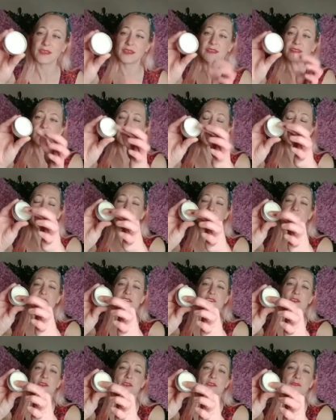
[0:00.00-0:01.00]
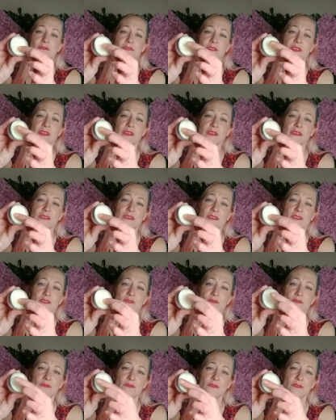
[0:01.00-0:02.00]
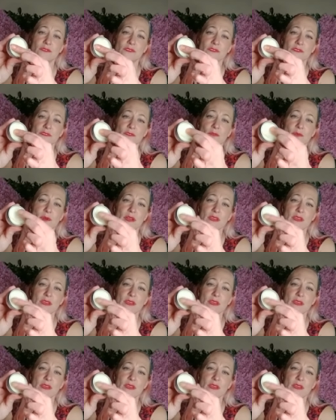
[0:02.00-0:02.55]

and this is sort of quite